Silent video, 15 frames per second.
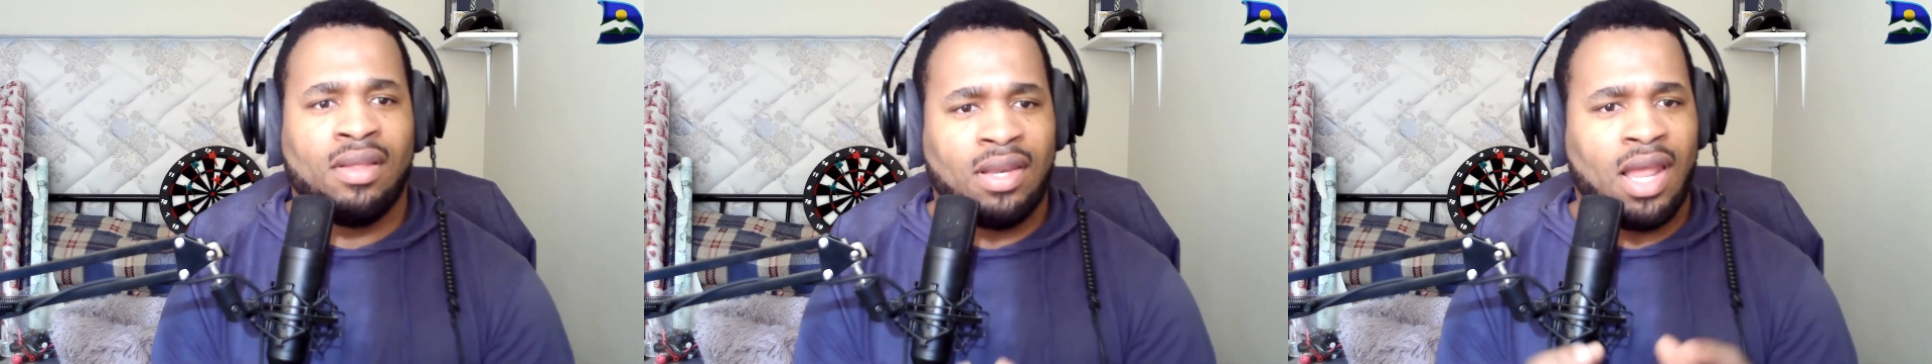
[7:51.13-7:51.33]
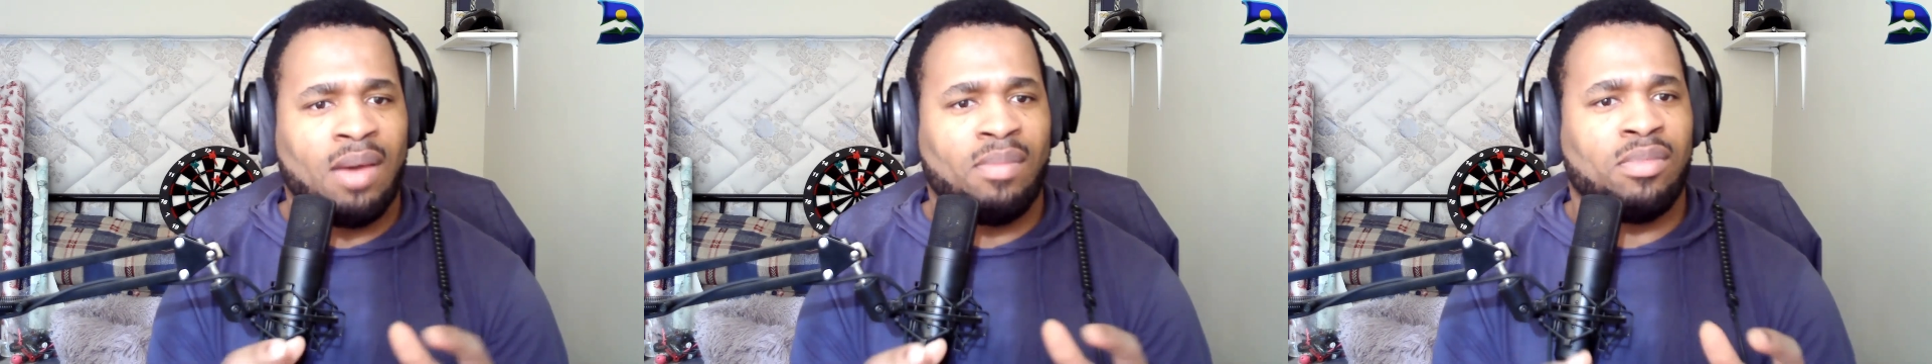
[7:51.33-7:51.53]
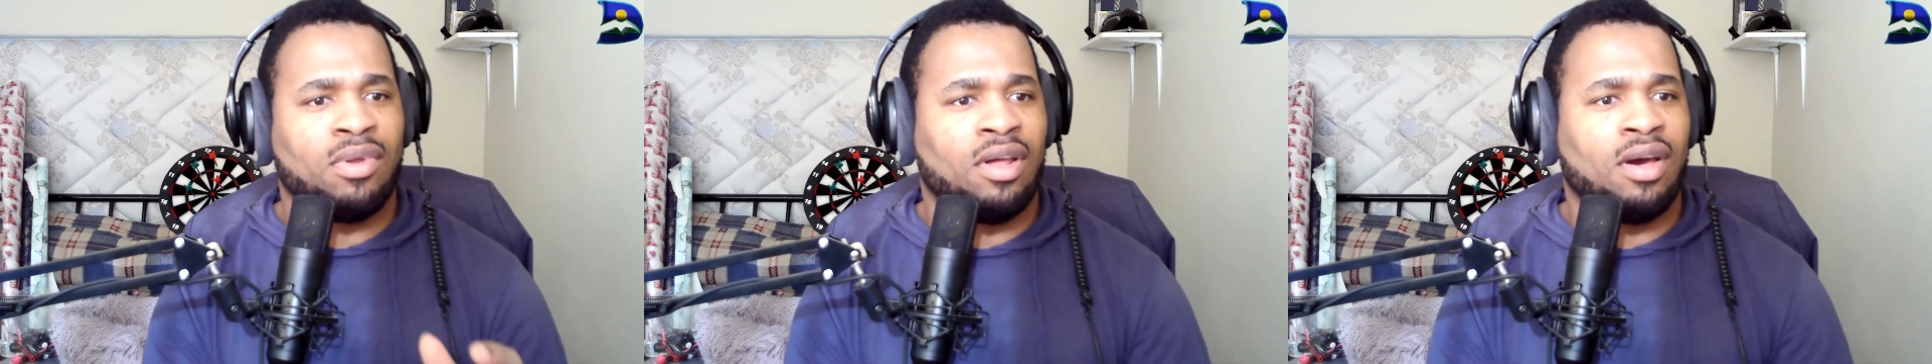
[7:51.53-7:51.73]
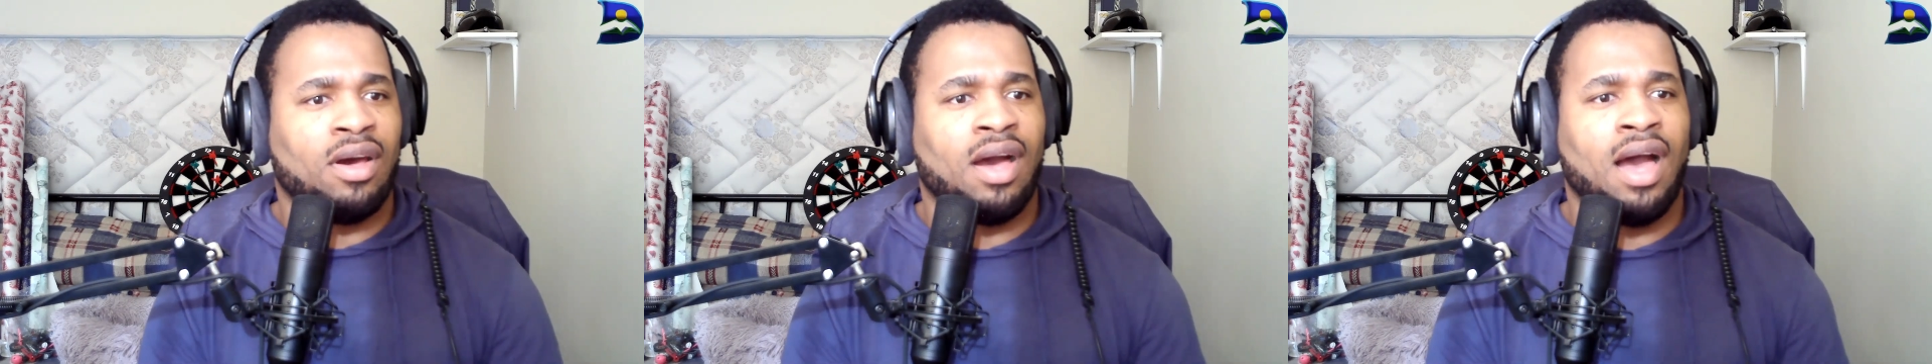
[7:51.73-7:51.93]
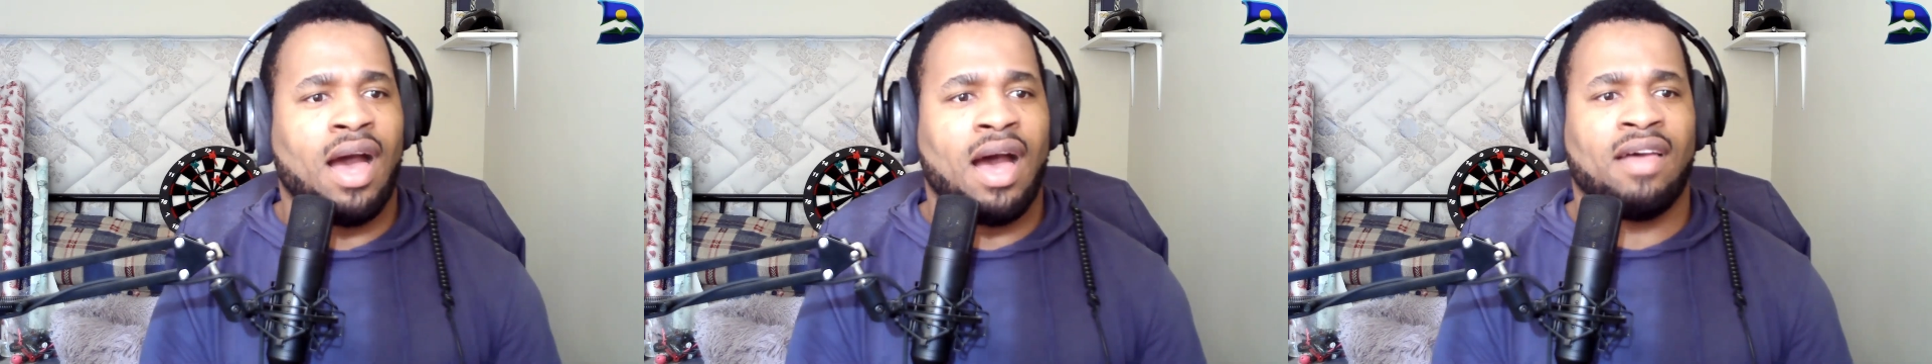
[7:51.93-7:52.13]

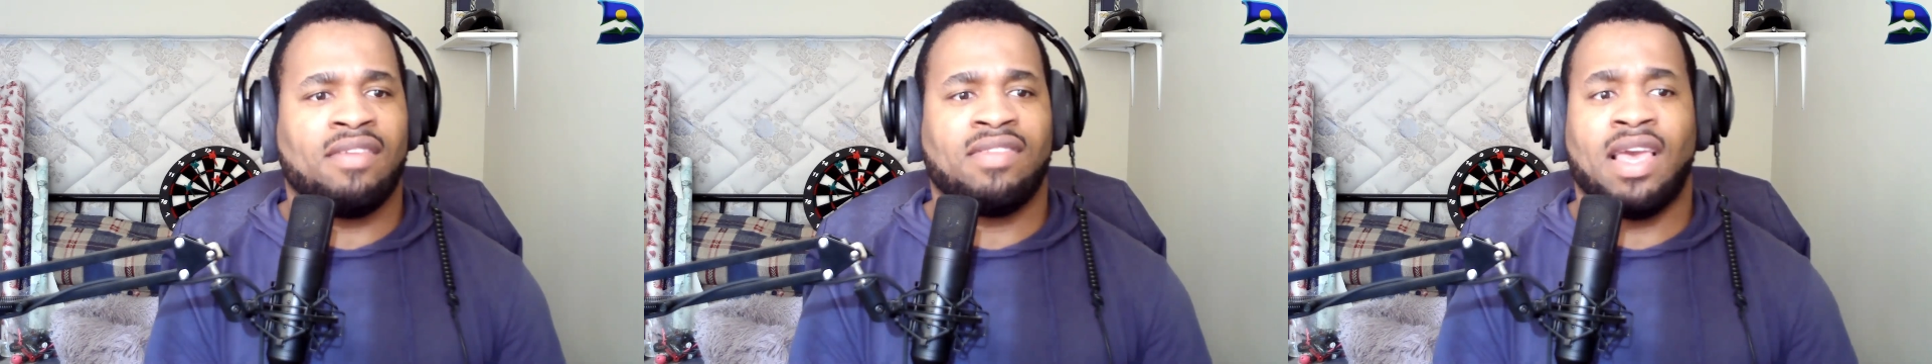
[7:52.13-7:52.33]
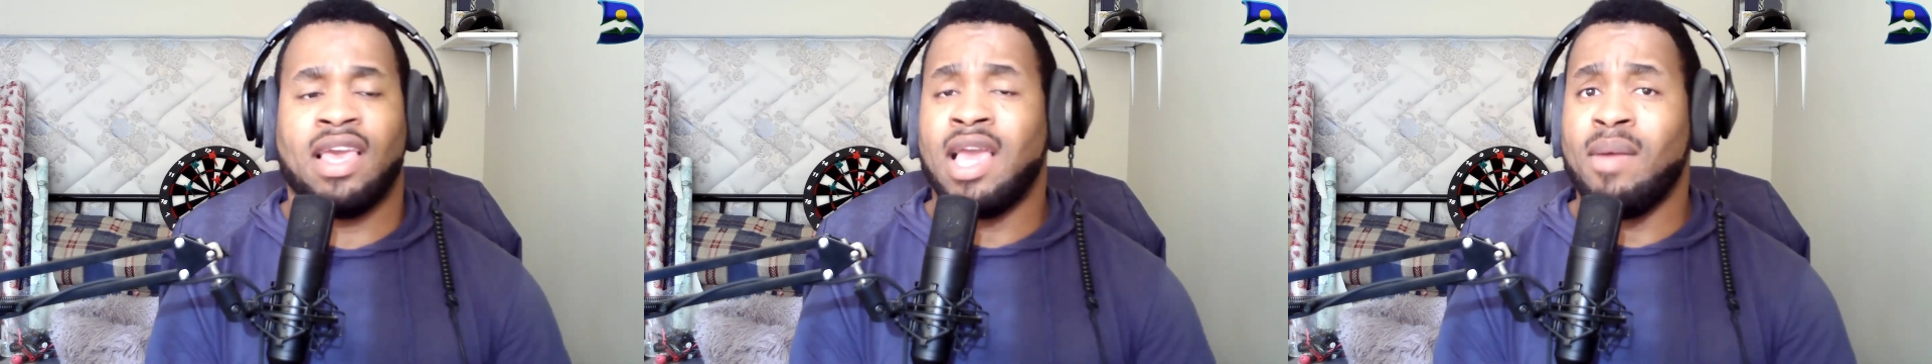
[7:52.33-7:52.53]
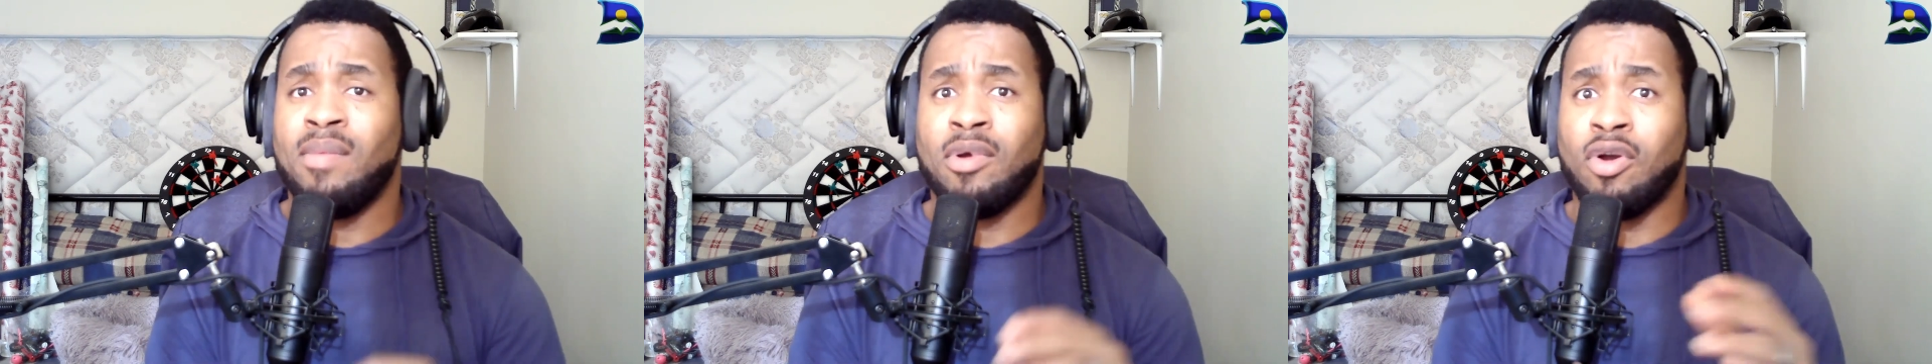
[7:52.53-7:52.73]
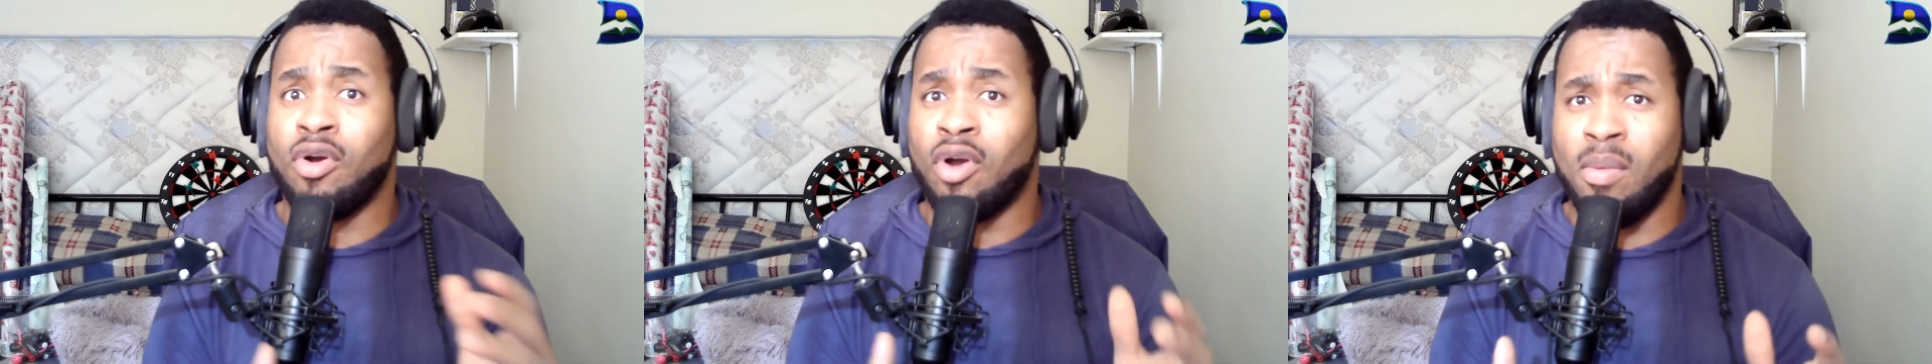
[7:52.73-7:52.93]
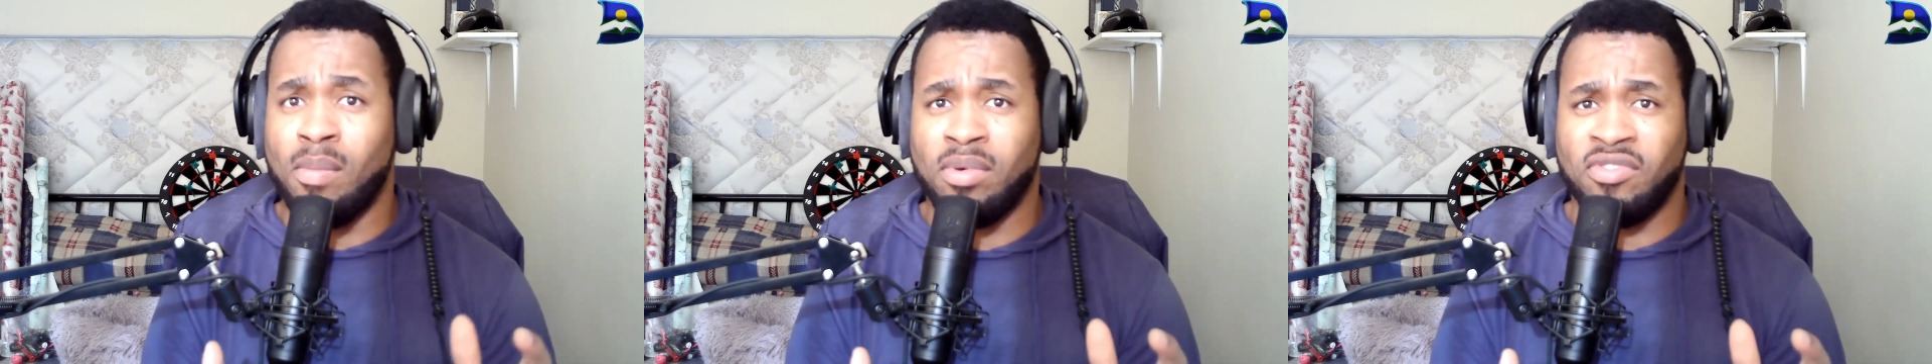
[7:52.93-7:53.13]
Nebula has a chemical
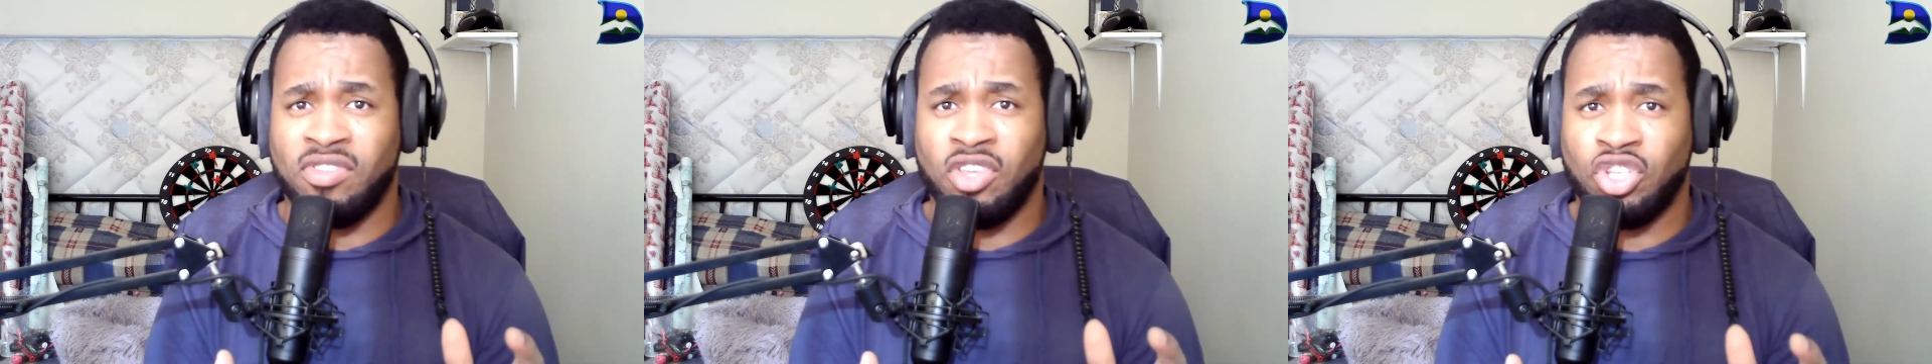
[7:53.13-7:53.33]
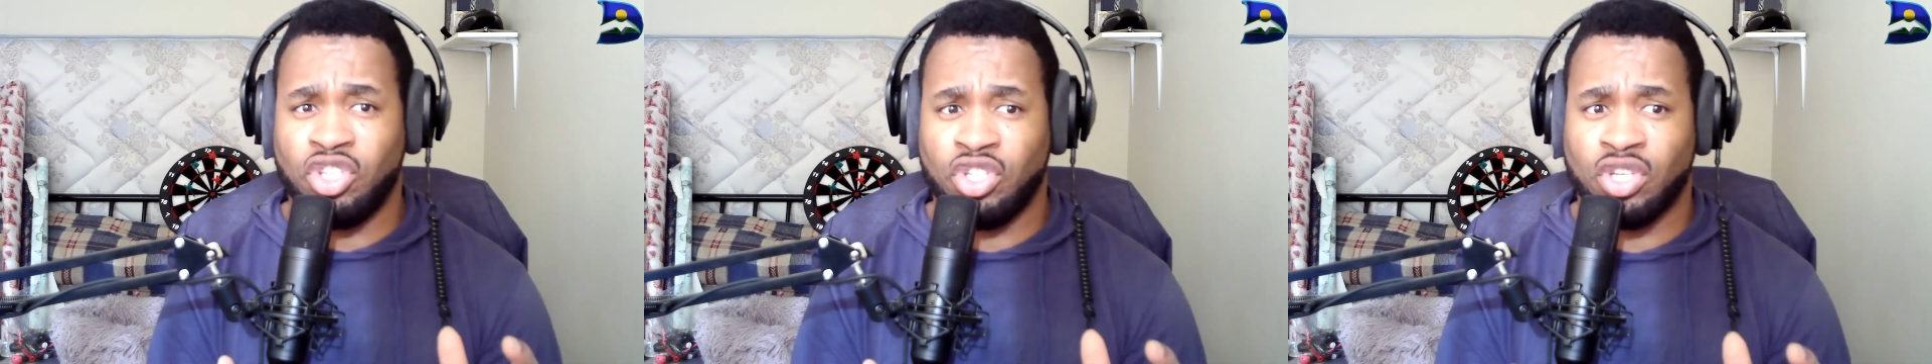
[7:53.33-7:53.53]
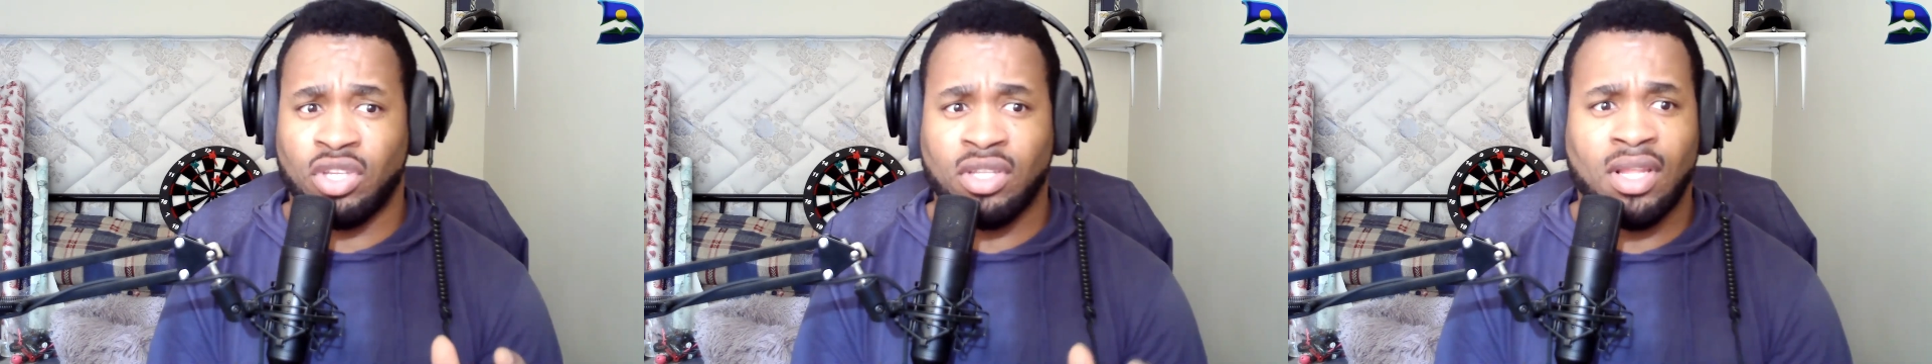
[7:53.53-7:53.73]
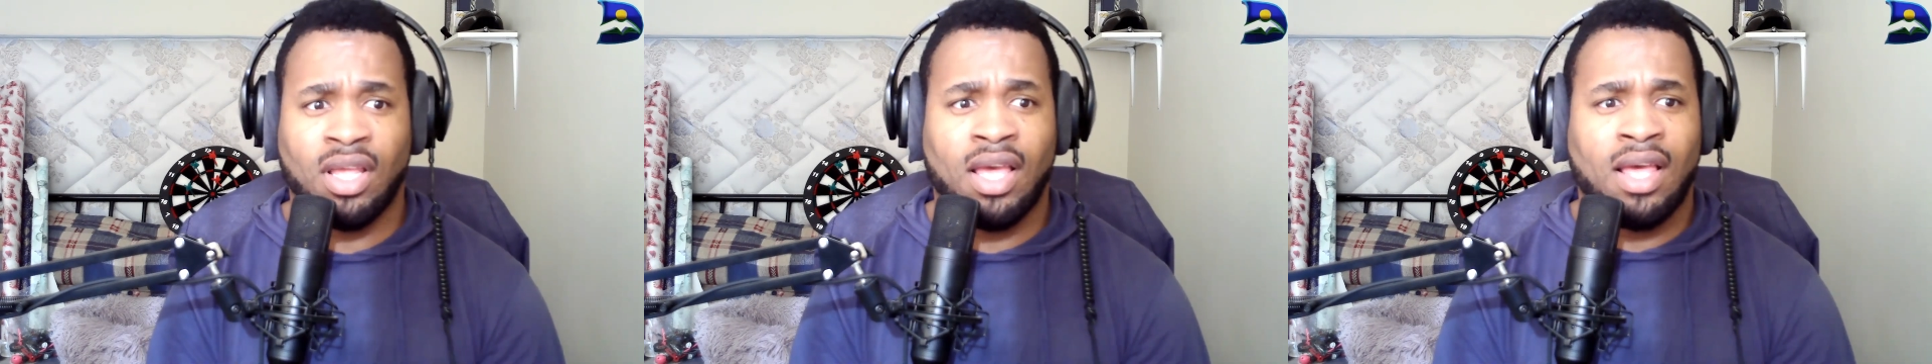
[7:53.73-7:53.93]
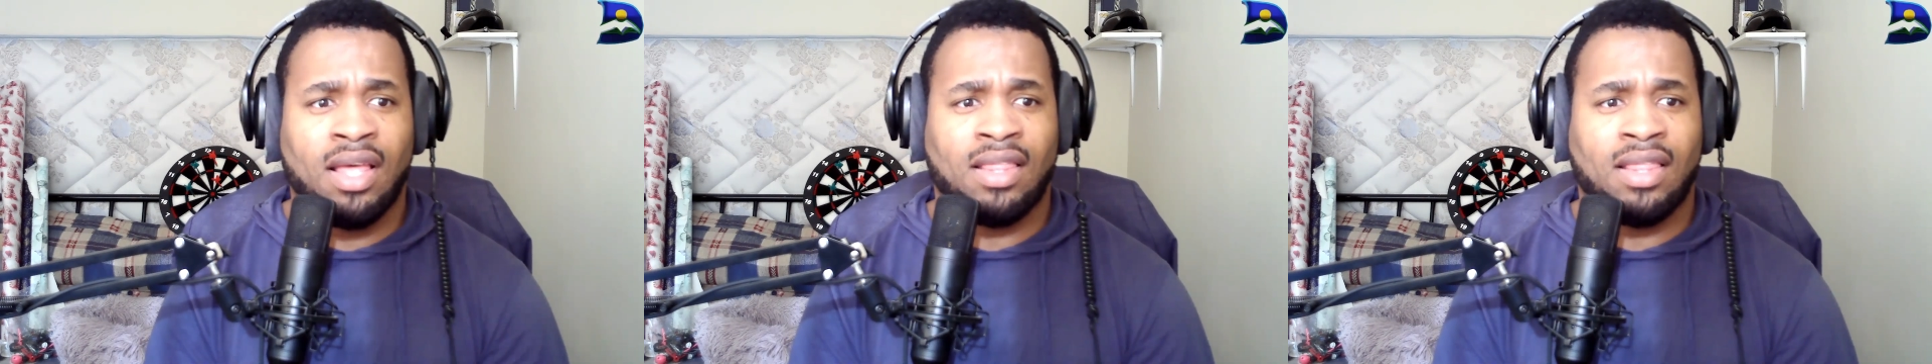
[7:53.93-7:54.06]
composition